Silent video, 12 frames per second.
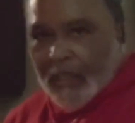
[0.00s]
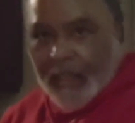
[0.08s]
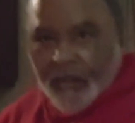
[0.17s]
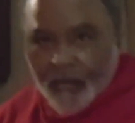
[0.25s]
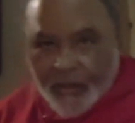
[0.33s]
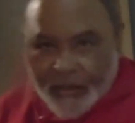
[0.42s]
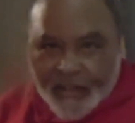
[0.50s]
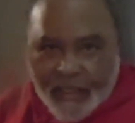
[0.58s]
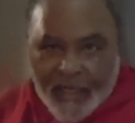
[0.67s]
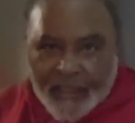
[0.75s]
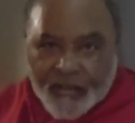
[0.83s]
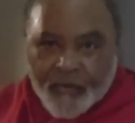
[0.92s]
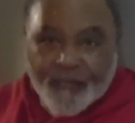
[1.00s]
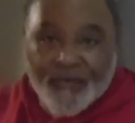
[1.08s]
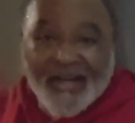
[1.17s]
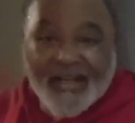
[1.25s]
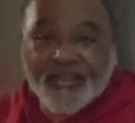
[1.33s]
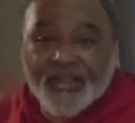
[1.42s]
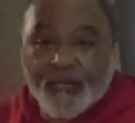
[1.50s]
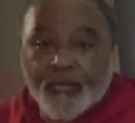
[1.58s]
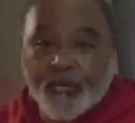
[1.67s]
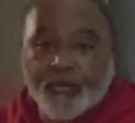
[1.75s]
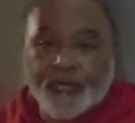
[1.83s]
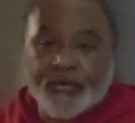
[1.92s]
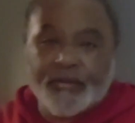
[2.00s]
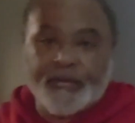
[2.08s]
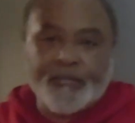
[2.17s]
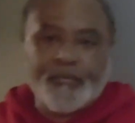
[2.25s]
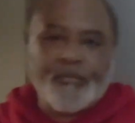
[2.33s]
I'm gonna take the vegetables.